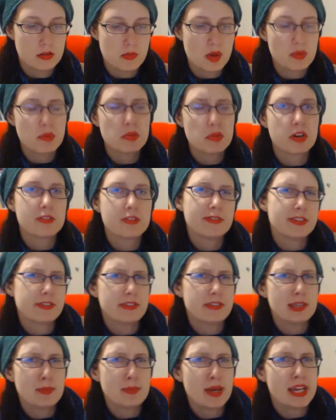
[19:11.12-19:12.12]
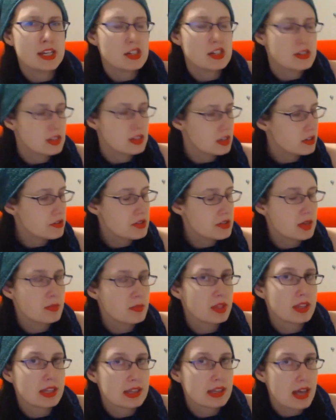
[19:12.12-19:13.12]
maybe about 50 pages in or
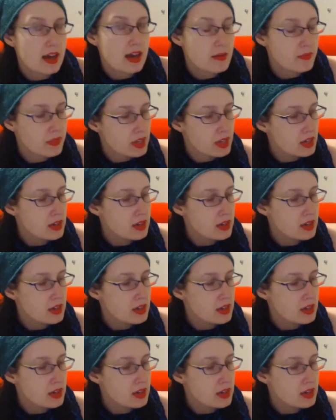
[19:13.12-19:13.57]
something like that.